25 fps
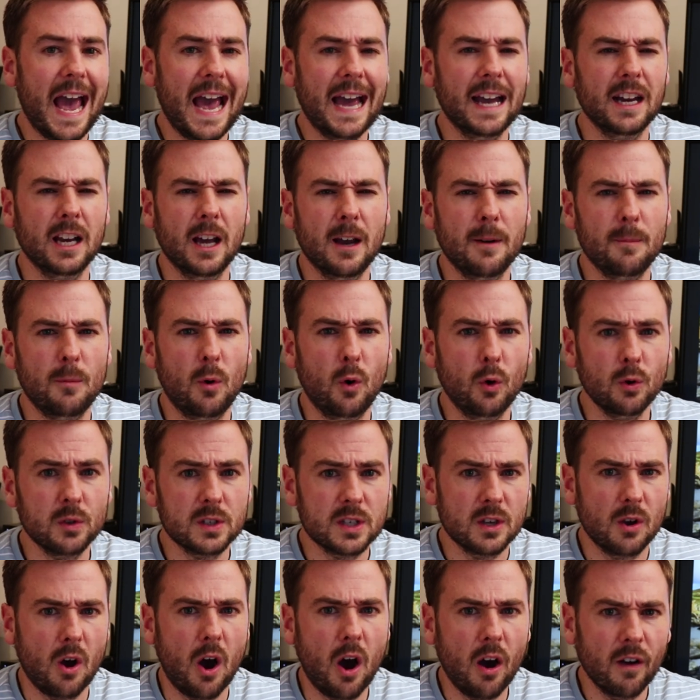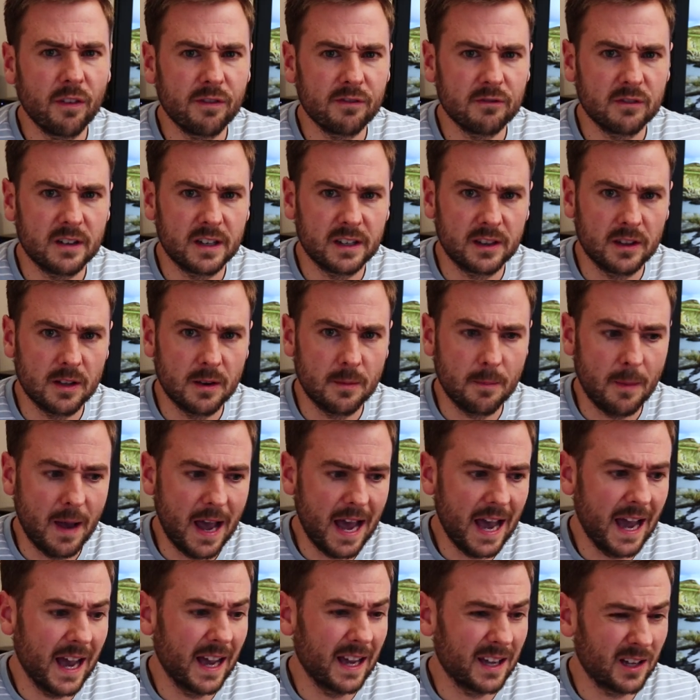And I'm also offering them
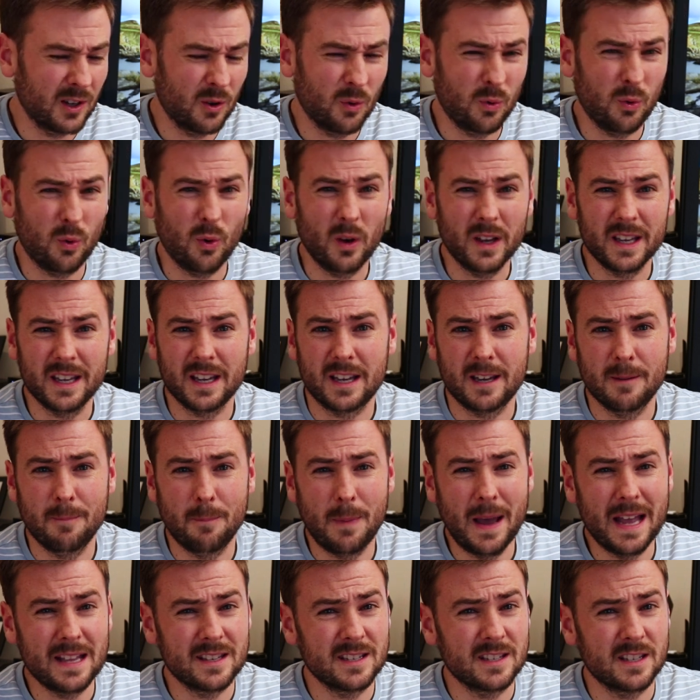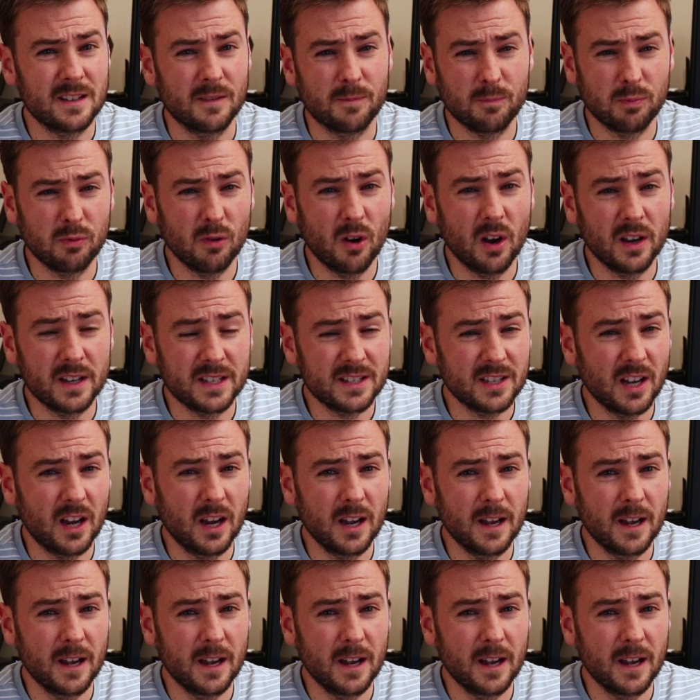at quite a competitive price.